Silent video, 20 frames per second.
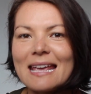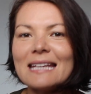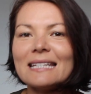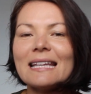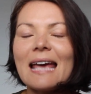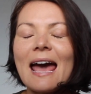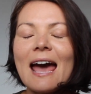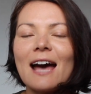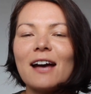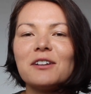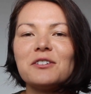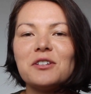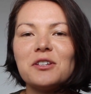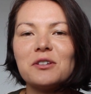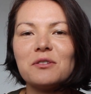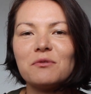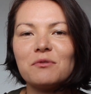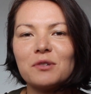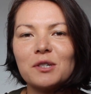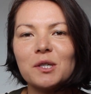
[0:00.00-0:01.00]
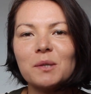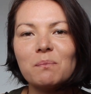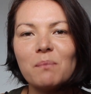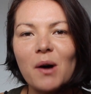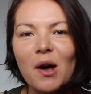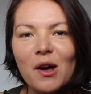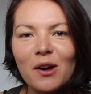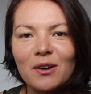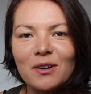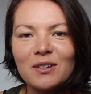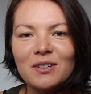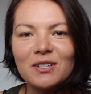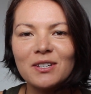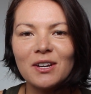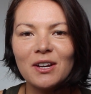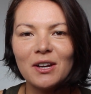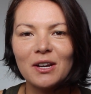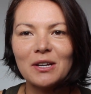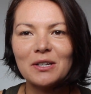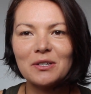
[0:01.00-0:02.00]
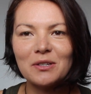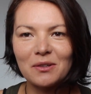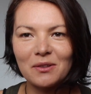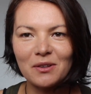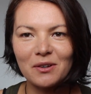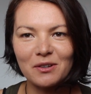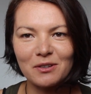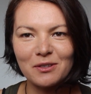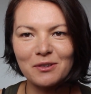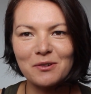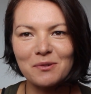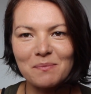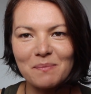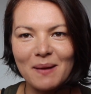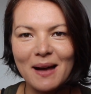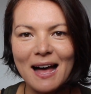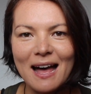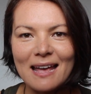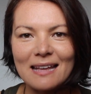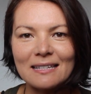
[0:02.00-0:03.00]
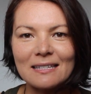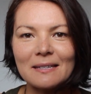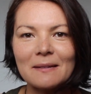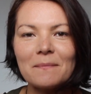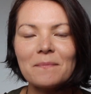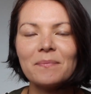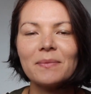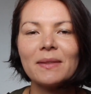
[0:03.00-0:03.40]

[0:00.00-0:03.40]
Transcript: is how do you respond to those goodbyes?